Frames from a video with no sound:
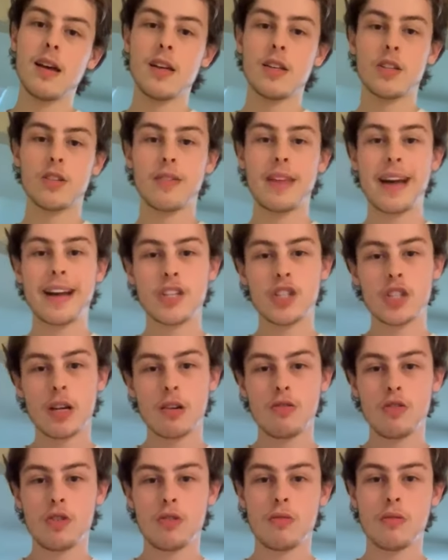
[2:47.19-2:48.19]
So that
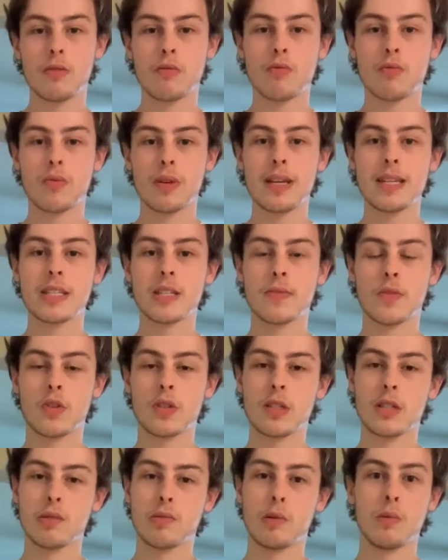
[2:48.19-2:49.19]
shows you the risk
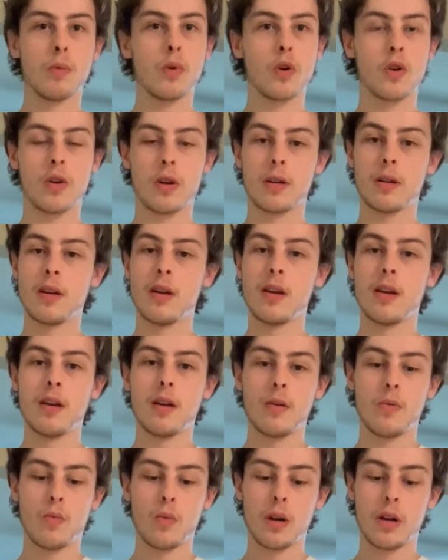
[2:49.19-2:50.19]
versus reward,
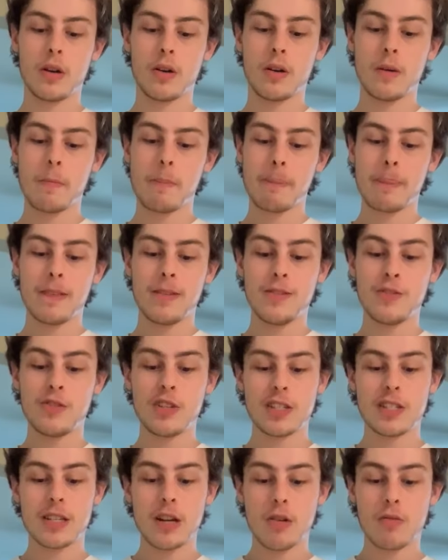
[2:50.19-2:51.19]
where you
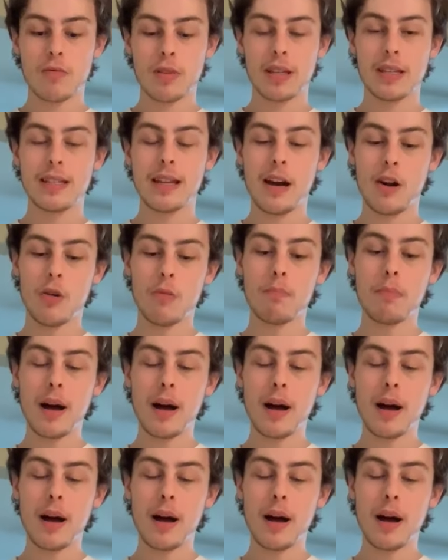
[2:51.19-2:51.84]
just don't really know.